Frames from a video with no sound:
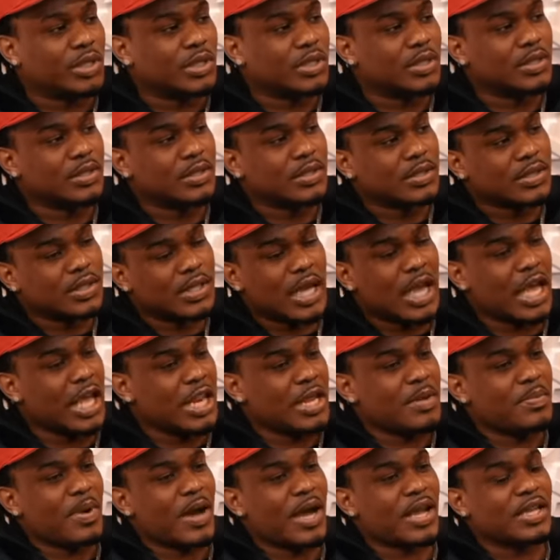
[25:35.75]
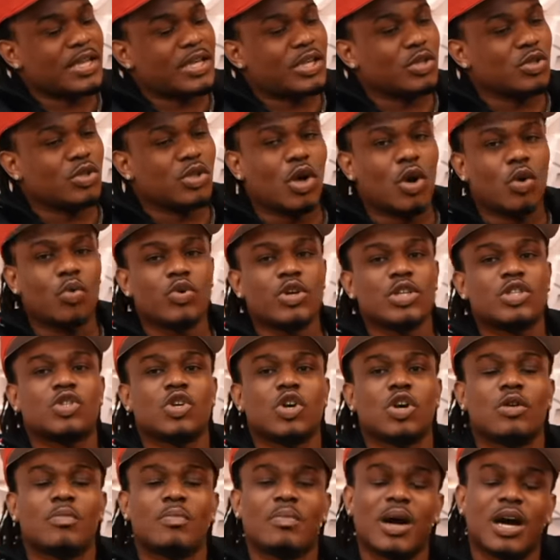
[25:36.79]
Is a shooter. Anybody can. No, we
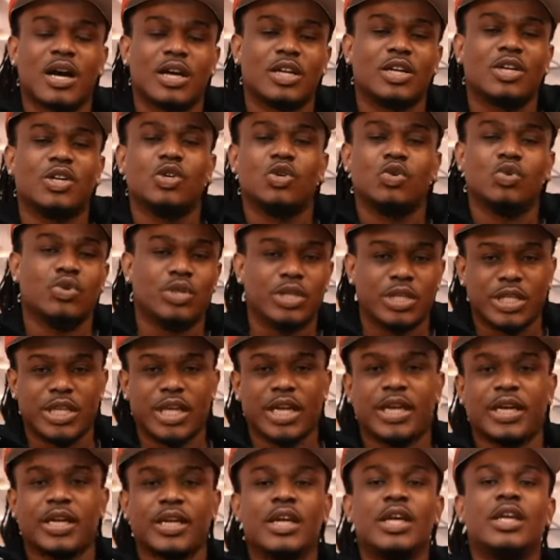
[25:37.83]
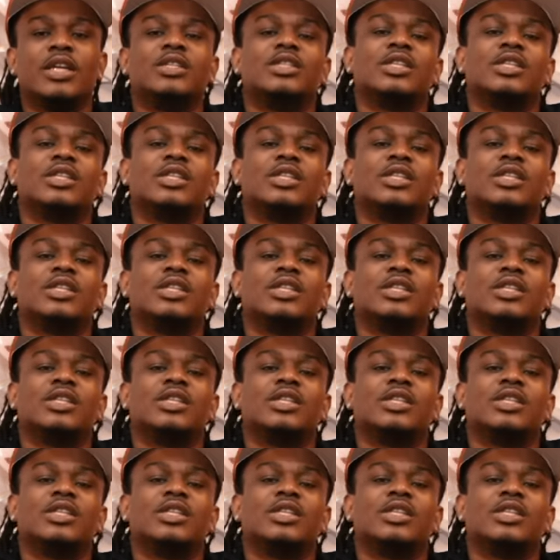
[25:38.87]
talking about an order, nigga.